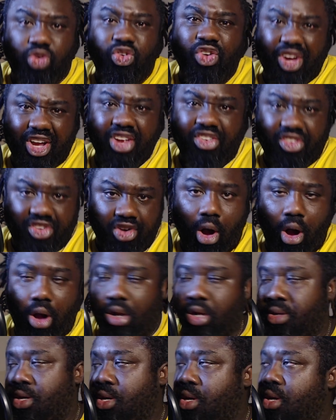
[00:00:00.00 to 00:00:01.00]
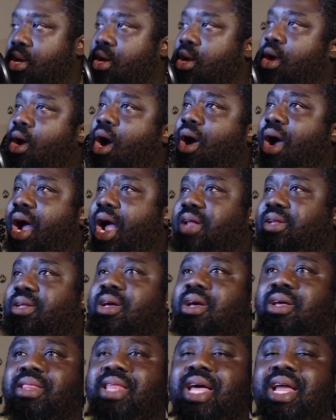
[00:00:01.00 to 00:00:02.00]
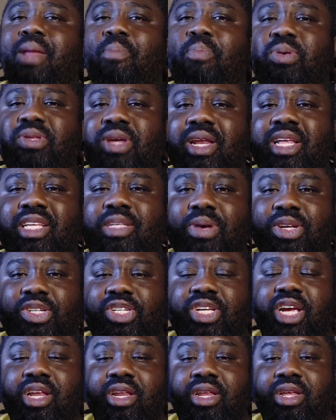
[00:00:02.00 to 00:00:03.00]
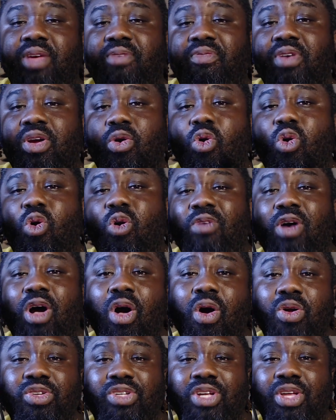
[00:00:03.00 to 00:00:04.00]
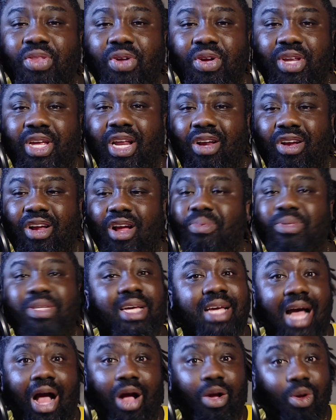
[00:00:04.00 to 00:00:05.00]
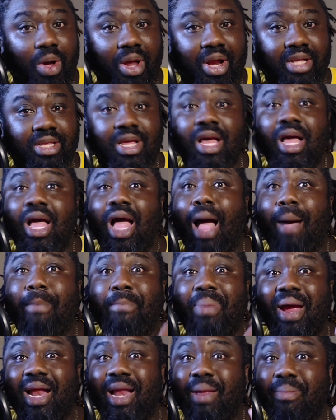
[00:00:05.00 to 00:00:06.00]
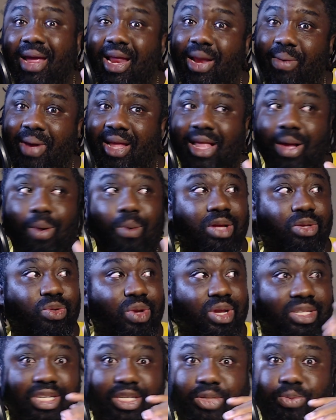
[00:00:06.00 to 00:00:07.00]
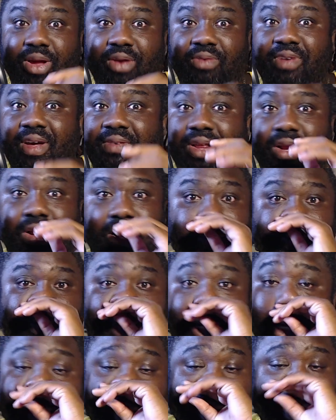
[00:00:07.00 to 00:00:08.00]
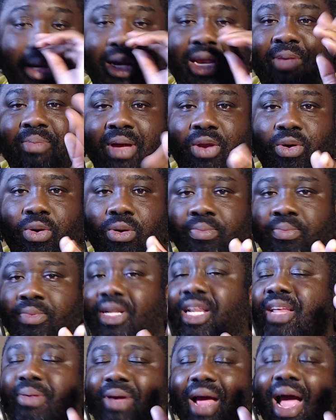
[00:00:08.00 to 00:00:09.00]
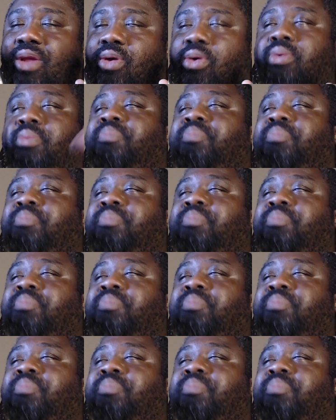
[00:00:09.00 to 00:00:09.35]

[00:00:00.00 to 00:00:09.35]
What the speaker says: drinking chalk. All right, then they put you on this machine. If you're over 130 kilograms, you can't go on it. I barely made the weight at 126.5 kilograms. Leave me alone. I know.